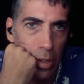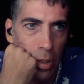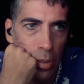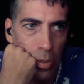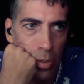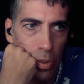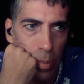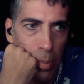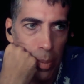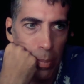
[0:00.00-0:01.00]
You know, there's
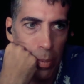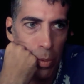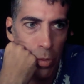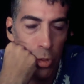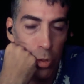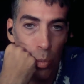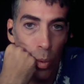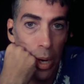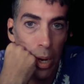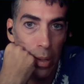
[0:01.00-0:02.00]
so many people would
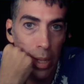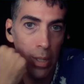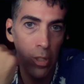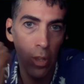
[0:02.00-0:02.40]
swear that they